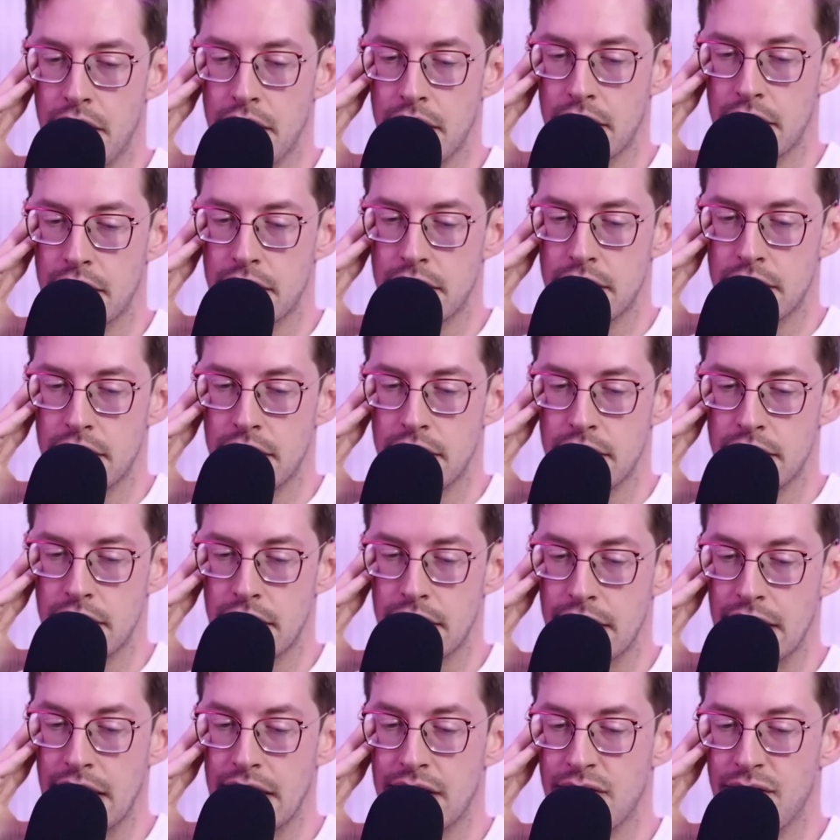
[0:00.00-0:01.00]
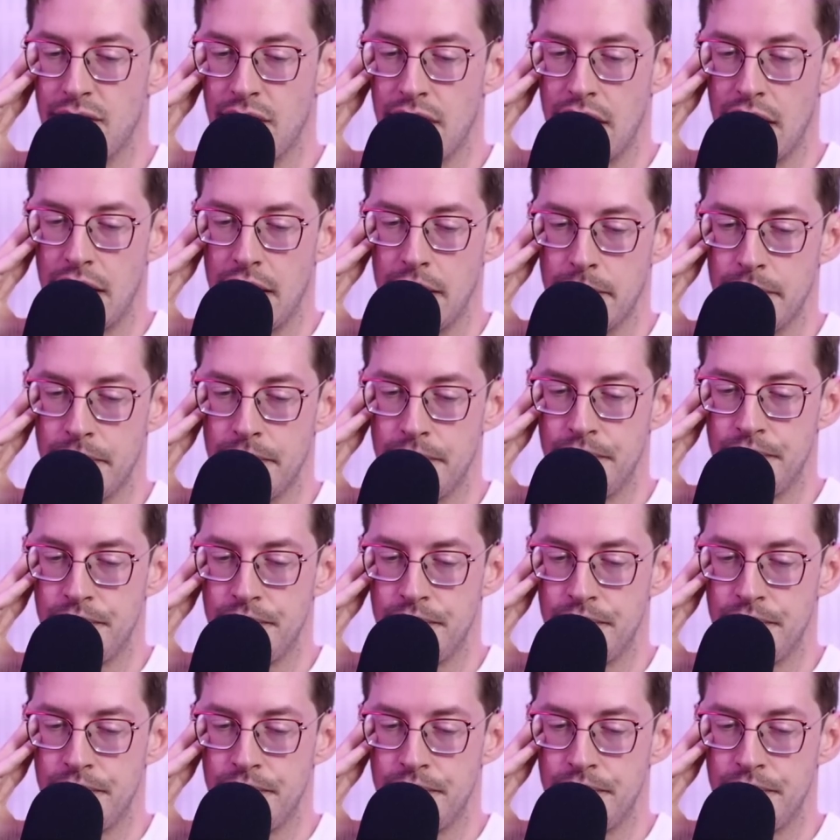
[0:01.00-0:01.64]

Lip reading: dogs. It's like, that's funny.